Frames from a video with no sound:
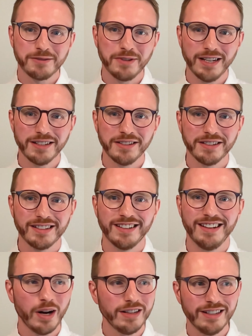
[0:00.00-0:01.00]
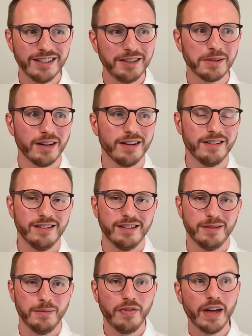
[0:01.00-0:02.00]
That's really good. Why do you do that?
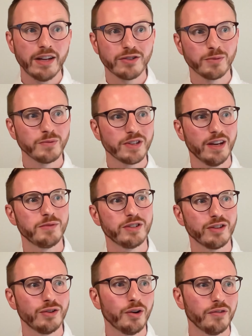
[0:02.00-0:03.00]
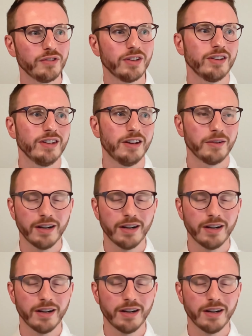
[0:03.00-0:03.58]
And that sometimes is enough to,